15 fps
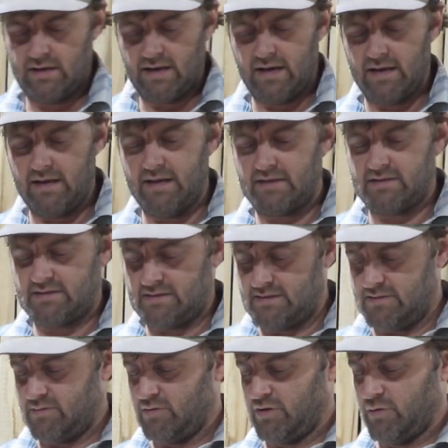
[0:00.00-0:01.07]
and it's
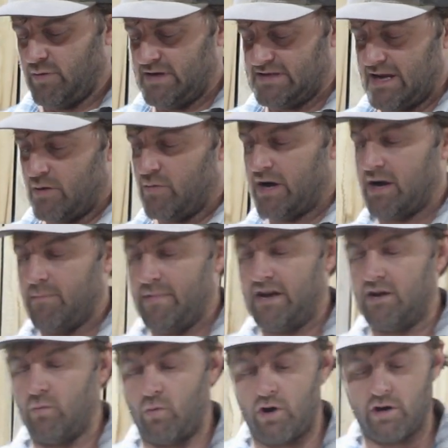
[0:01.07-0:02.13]
the reason I
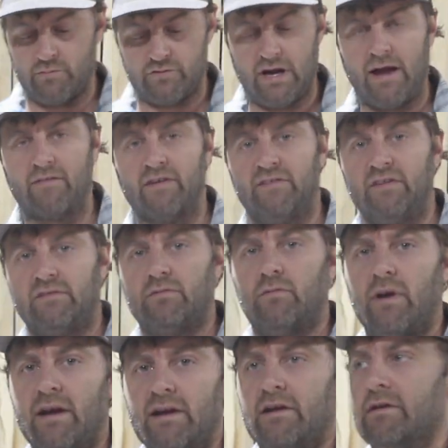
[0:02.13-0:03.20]
recommend a worm drive, because this
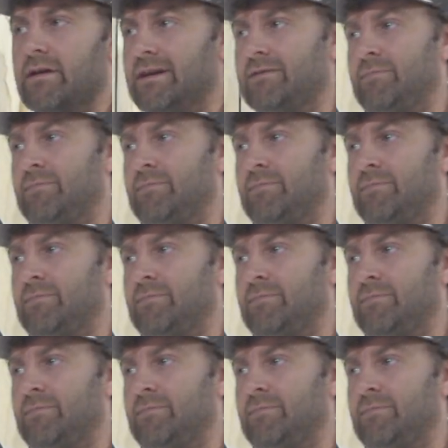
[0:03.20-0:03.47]
one right here is